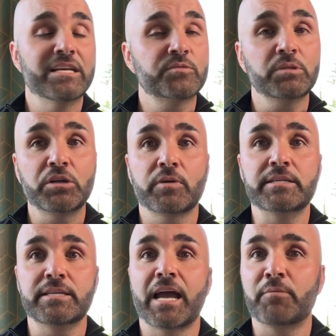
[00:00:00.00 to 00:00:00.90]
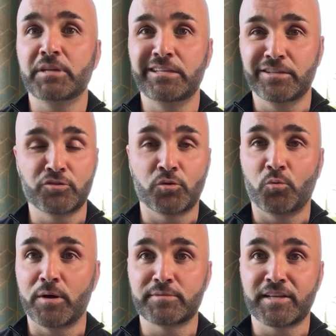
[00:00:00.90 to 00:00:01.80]
It's really crazy how many digital
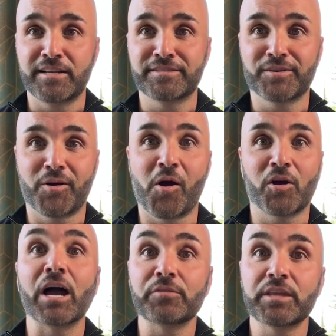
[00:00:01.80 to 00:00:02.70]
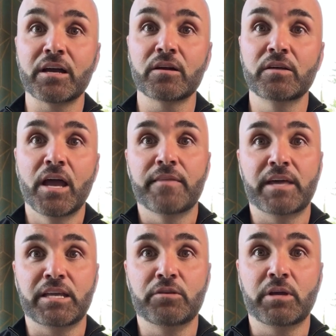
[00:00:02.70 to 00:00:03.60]
websites there are out there
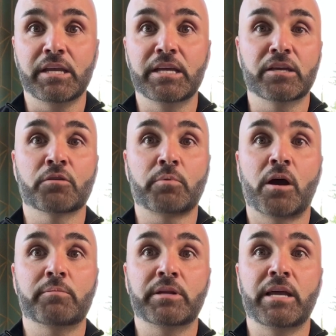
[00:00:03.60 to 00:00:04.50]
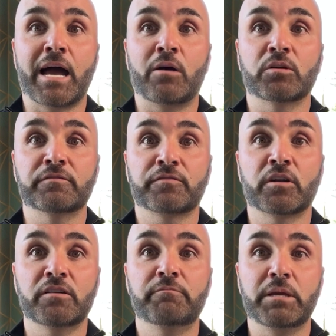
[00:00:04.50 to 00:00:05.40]
that you can get your property out in
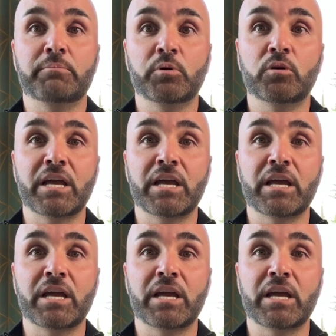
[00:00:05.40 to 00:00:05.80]
front of people,